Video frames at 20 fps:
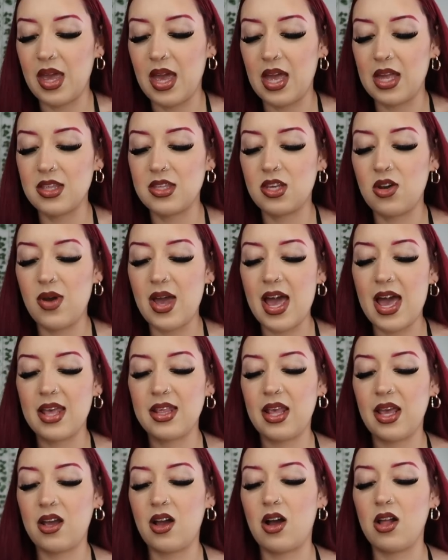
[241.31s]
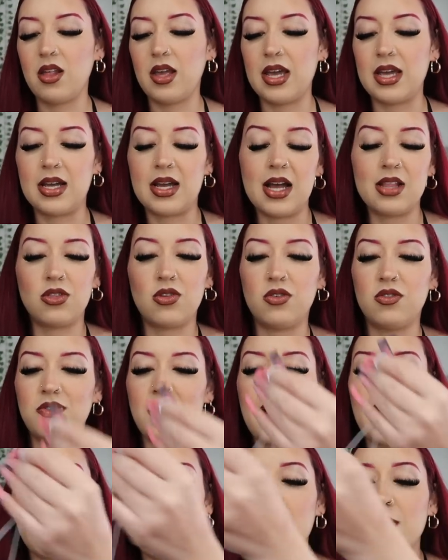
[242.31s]
And so it has like all the Encanto
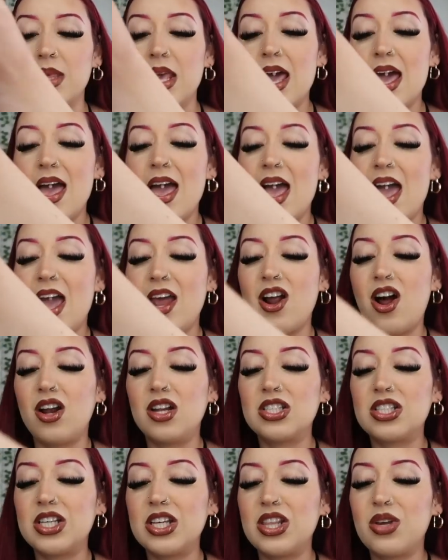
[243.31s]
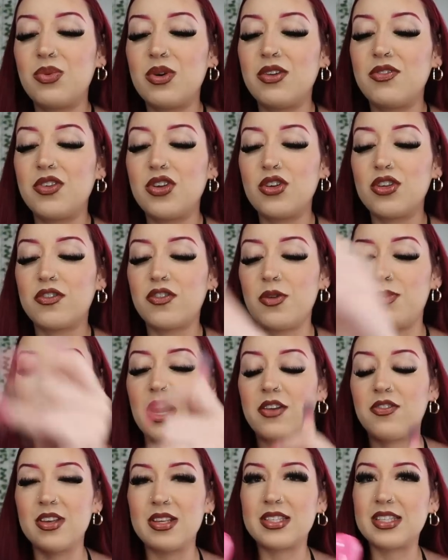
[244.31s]
vibes. And honestly, the reviews for
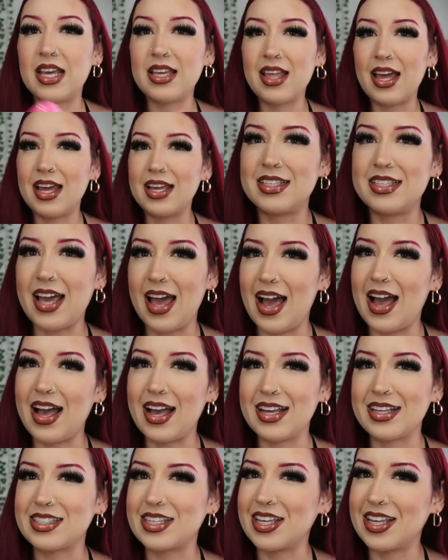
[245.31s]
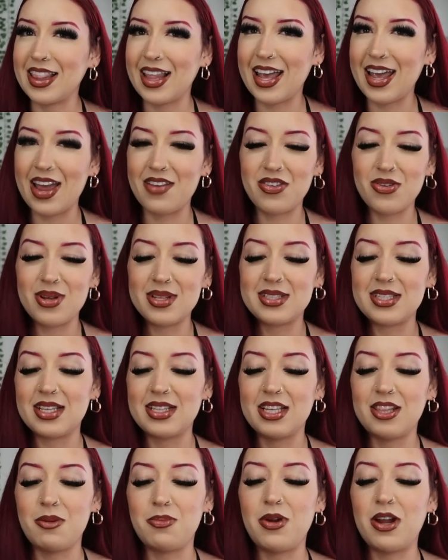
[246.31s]
breakfast say that it's ass. Like everyone says
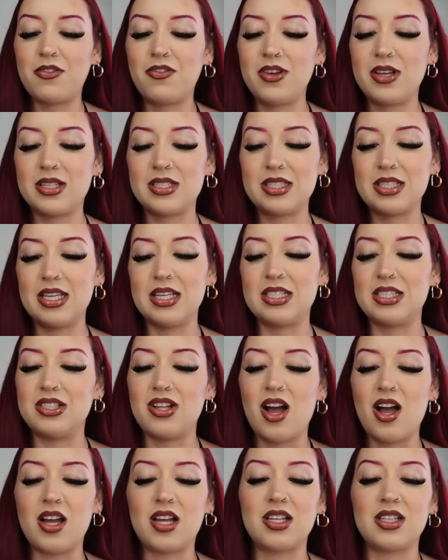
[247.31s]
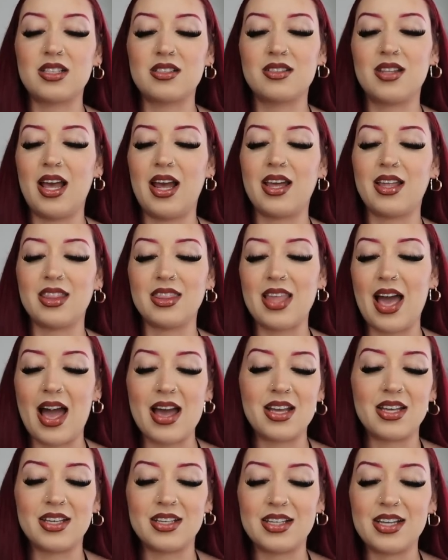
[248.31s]
that the breakfast is not like
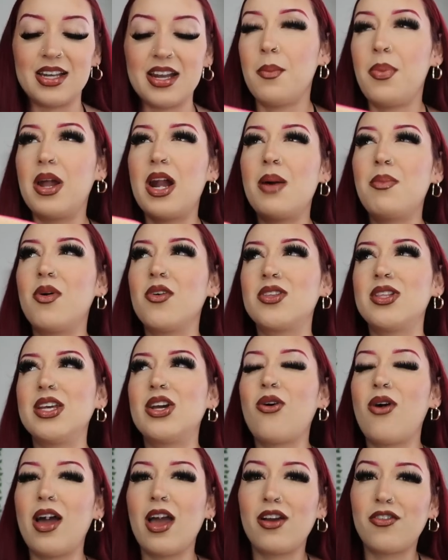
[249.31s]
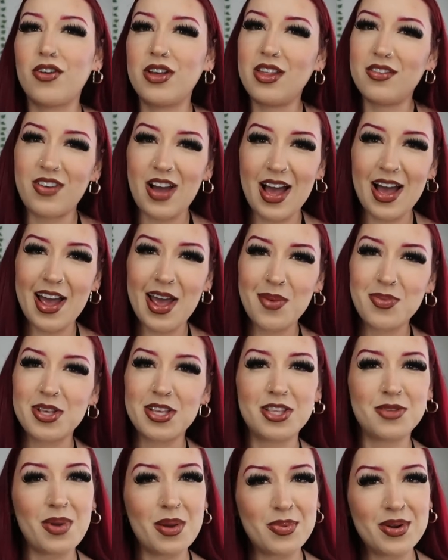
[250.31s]
that good. But I'm mostly going for the vibes.
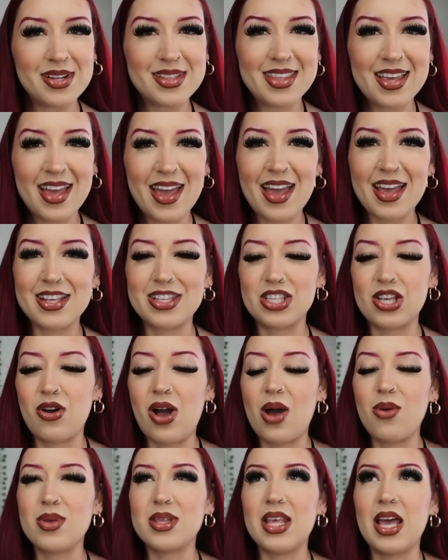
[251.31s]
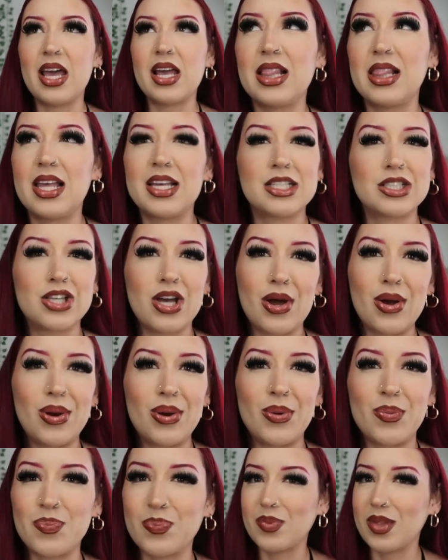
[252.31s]
It's my birthday. So I was like, let's
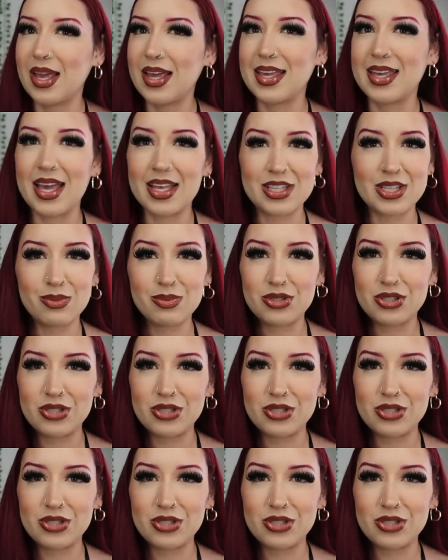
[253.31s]
go get some